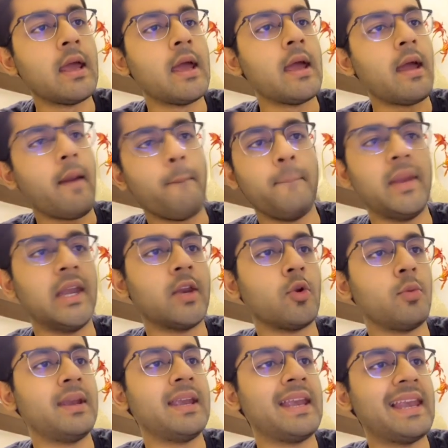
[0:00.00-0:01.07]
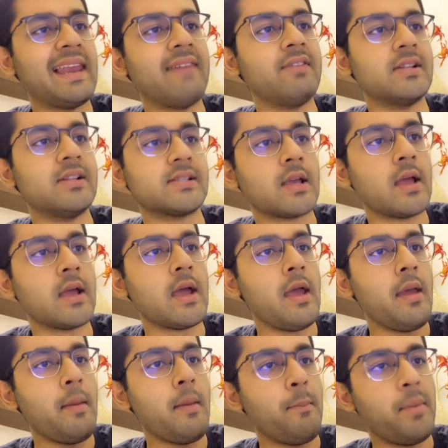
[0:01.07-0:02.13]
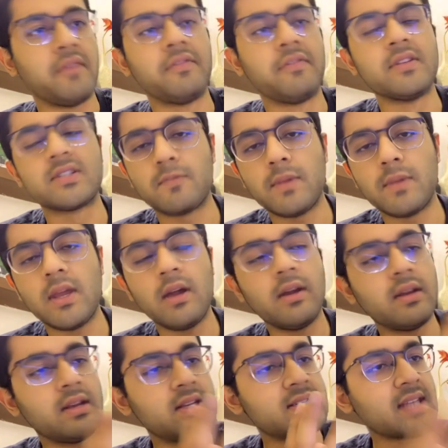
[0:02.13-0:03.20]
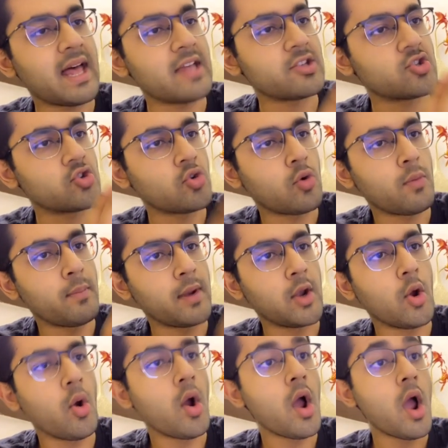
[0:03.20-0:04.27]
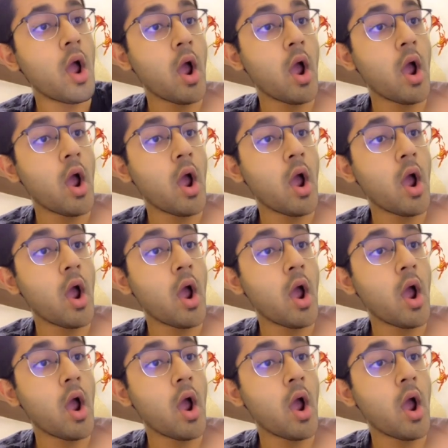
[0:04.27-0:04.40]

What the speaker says: bilirubin levels. Peripheral smear is as shown below.